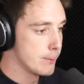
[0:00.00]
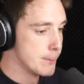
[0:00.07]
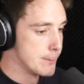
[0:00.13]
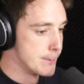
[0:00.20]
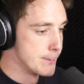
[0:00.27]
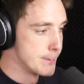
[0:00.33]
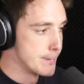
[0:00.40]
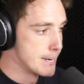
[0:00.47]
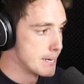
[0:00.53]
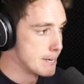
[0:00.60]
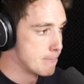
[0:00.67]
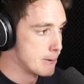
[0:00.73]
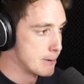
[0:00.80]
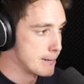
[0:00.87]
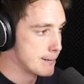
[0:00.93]
Oh no,
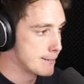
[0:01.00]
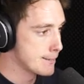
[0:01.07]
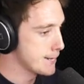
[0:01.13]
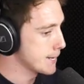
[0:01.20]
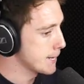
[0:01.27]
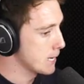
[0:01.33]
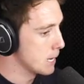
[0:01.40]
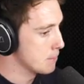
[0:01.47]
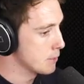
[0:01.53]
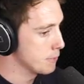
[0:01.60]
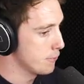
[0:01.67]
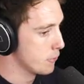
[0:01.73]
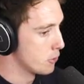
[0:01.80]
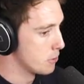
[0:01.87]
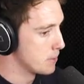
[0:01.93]
boys, they're coming
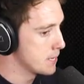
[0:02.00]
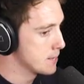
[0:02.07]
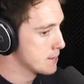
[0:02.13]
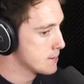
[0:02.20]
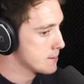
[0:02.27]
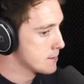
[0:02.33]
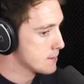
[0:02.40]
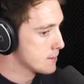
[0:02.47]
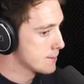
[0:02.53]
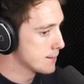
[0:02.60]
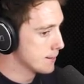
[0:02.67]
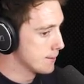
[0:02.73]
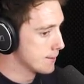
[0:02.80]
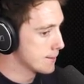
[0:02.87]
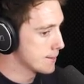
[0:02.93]
for me. It's a
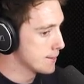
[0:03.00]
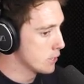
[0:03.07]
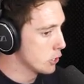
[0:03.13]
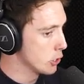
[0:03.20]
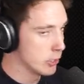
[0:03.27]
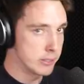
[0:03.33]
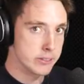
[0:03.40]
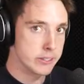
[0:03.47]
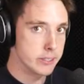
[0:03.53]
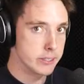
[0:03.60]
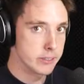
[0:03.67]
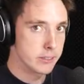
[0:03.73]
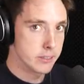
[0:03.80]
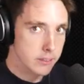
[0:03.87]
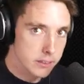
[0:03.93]
lot of
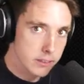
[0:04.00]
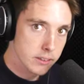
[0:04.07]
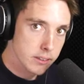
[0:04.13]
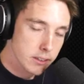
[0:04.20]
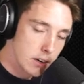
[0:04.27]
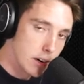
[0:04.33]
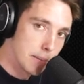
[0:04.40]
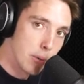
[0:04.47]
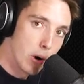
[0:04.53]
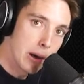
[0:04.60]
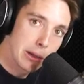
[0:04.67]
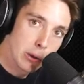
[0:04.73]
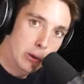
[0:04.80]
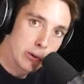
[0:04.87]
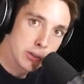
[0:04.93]
dudes. I
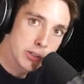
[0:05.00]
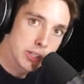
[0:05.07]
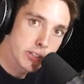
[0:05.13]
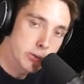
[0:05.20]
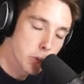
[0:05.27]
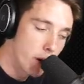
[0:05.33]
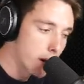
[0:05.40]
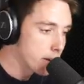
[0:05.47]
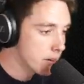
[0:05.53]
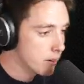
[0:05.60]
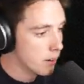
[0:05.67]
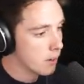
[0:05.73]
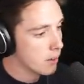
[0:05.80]
might lose this one.